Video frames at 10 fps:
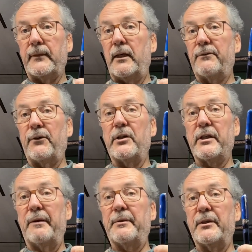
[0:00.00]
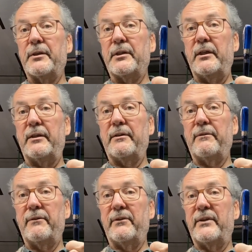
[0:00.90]
as far as I'm concerned,
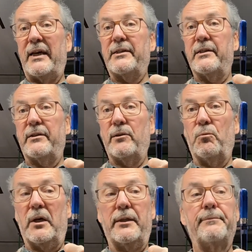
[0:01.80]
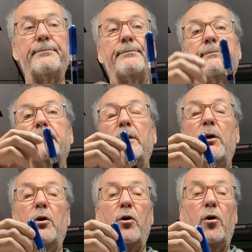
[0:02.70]
that is the one.
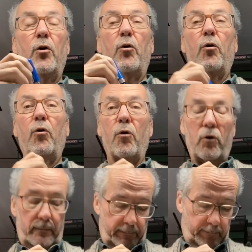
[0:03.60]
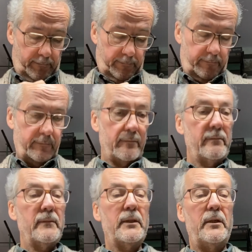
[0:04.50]
Or
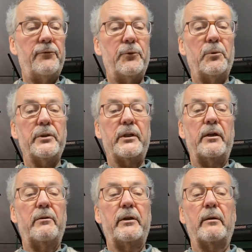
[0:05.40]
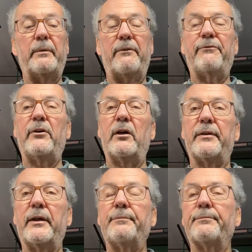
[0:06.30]
if you want to go a little bit
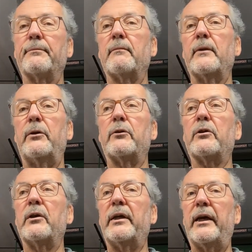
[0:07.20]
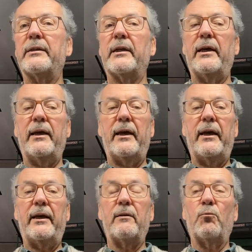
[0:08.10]
further, you can get
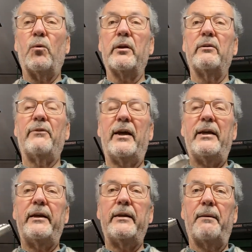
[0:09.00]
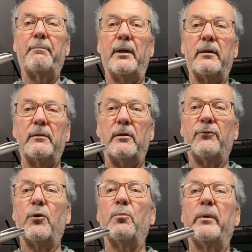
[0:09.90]
one of any number of
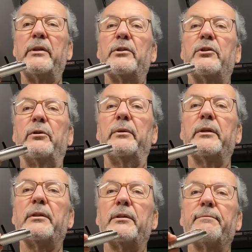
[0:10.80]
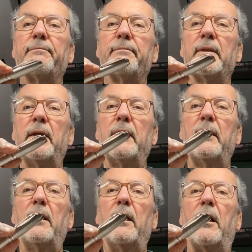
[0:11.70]
Conway Stewarts.
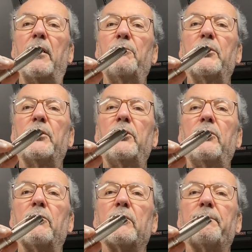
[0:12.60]
I would not